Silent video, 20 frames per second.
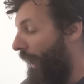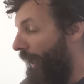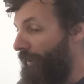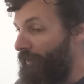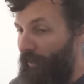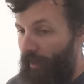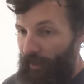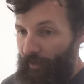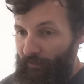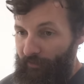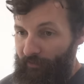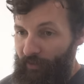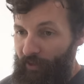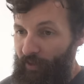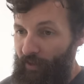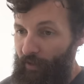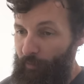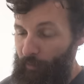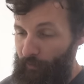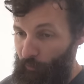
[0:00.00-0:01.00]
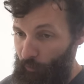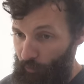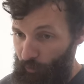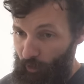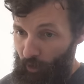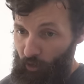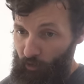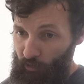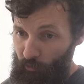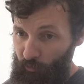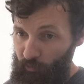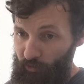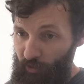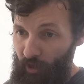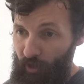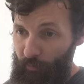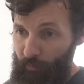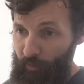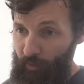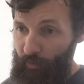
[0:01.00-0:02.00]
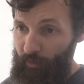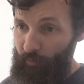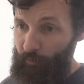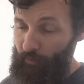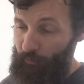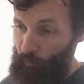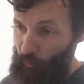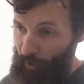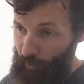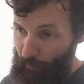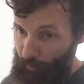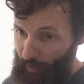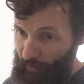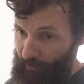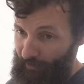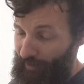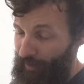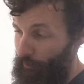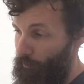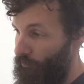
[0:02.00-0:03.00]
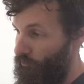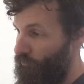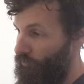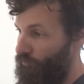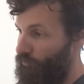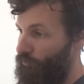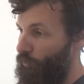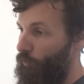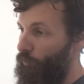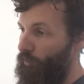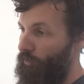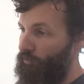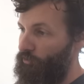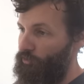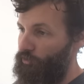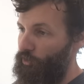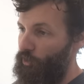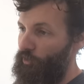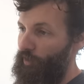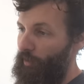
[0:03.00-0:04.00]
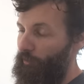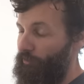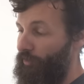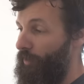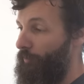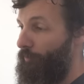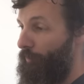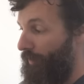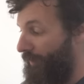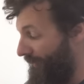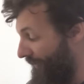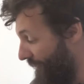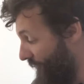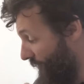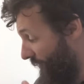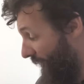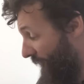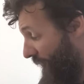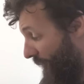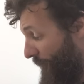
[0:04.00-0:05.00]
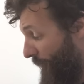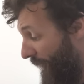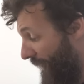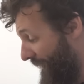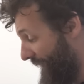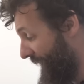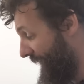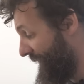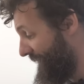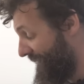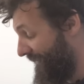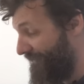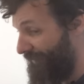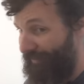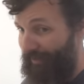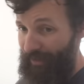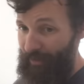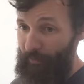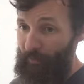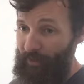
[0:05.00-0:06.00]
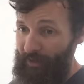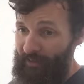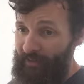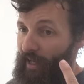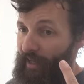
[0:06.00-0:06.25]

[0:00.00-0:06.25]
I left before the auction was up, before that mad because I was so concerned I was gonna because I just got done buying this that's a lot of money.